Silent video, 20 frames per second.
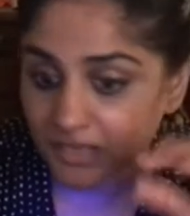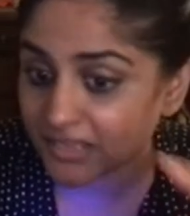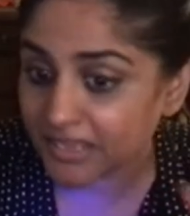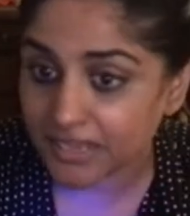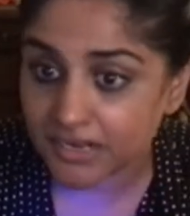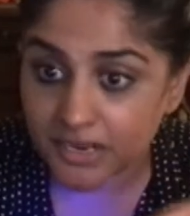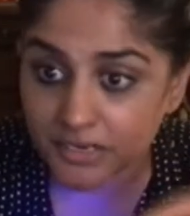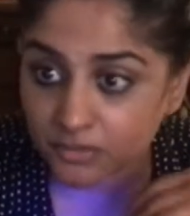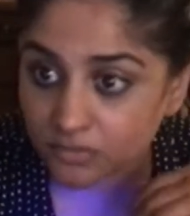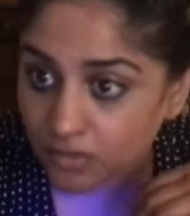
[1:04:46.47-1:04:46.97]

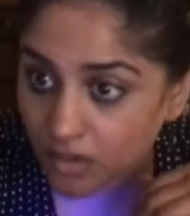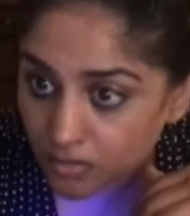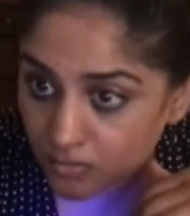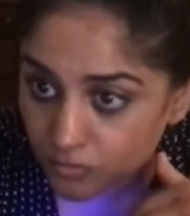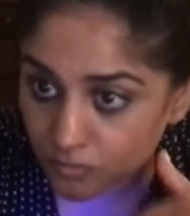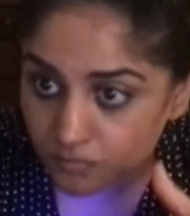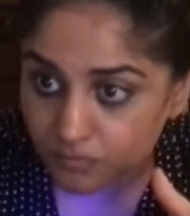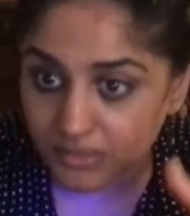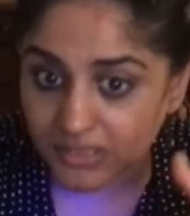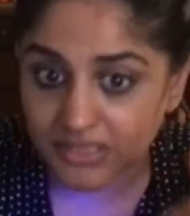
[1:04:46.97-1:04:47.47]
Again, I do
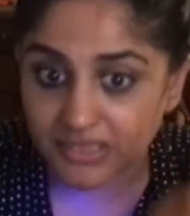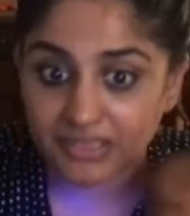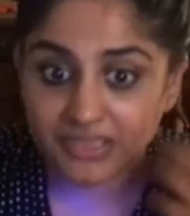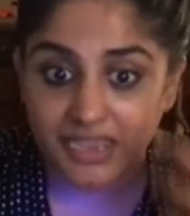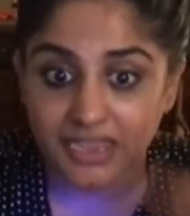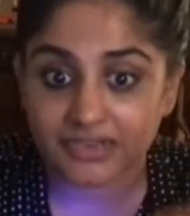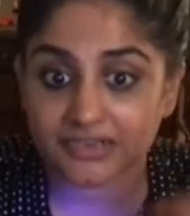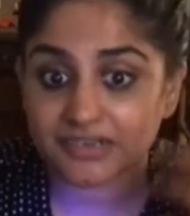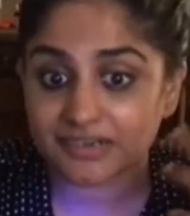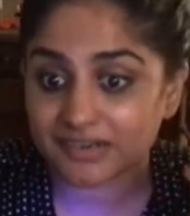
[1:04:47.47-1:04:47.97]
not know being
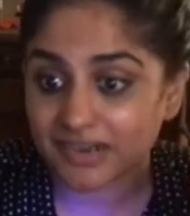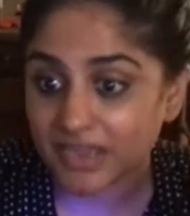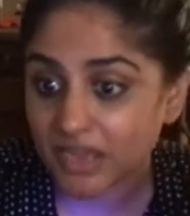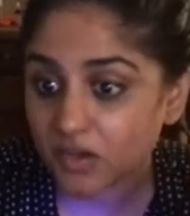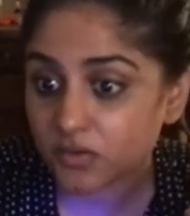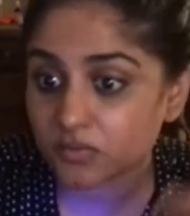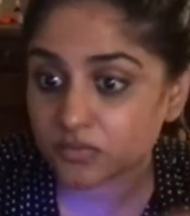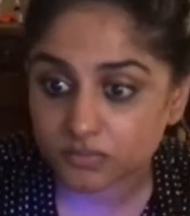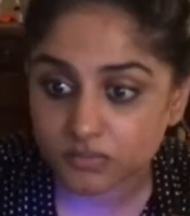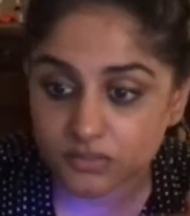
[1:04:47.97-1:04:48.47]
candid
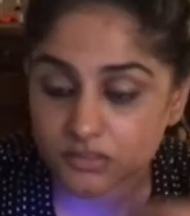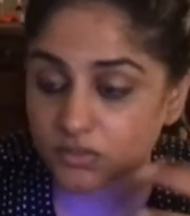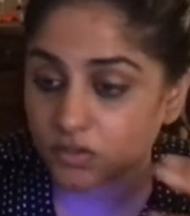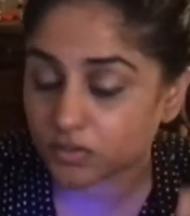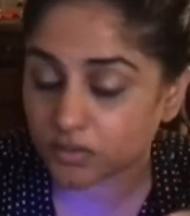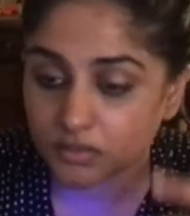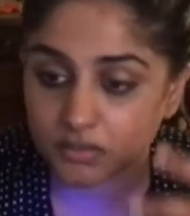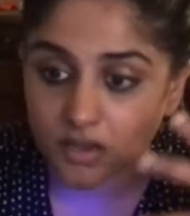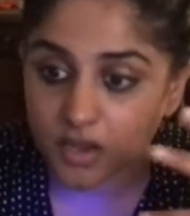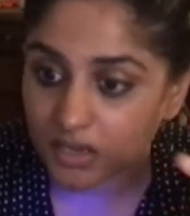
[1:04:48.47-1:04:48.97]
now is
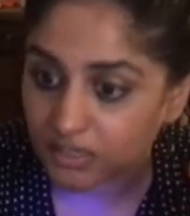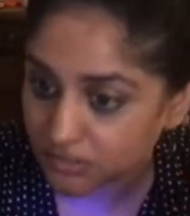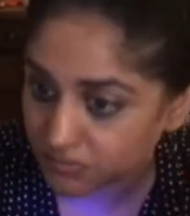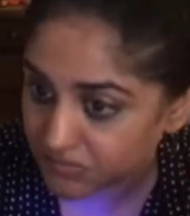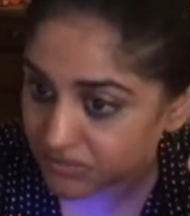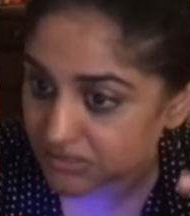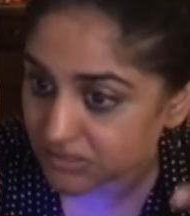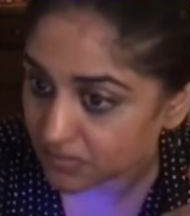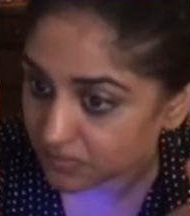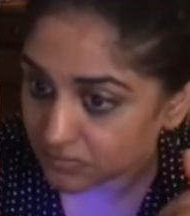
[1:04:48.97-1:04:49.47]
going to
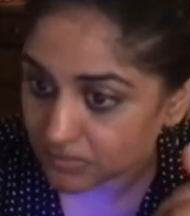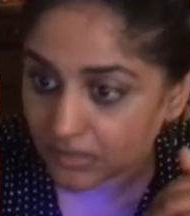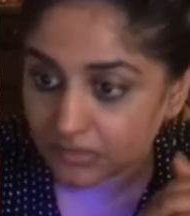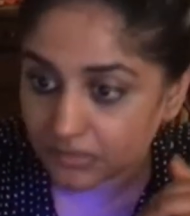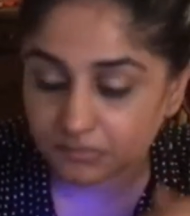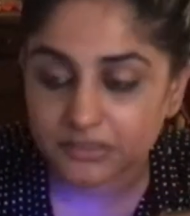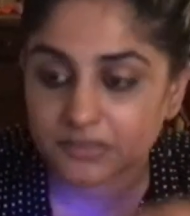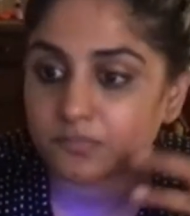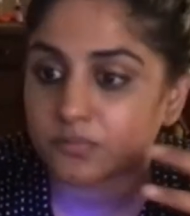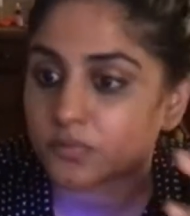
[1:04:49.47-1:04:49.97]
cost me
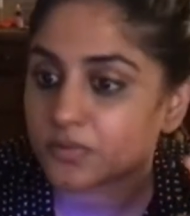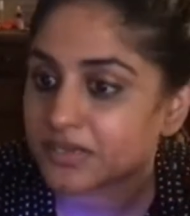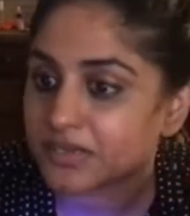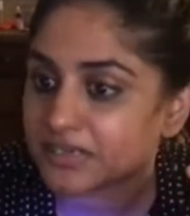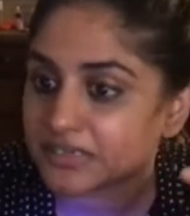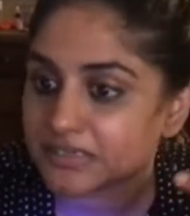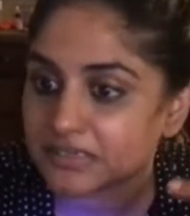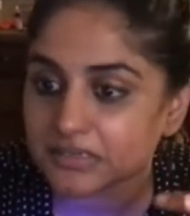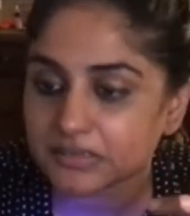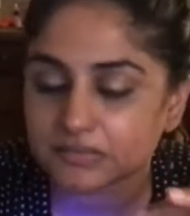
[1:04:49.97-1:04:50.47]
something, but the
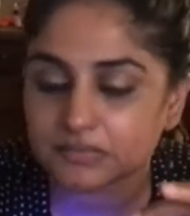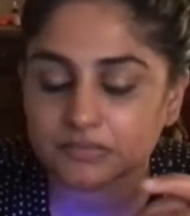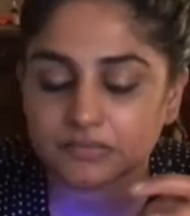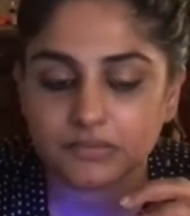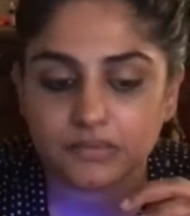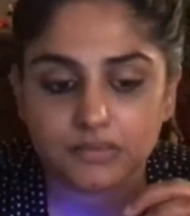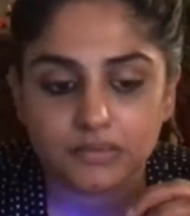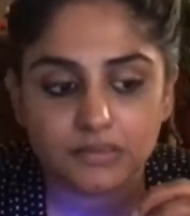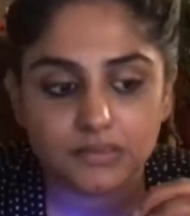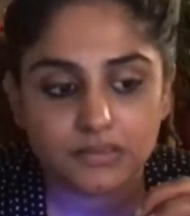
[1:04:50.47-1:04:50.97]
point
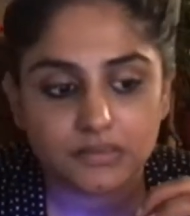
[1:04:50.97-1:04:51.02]
is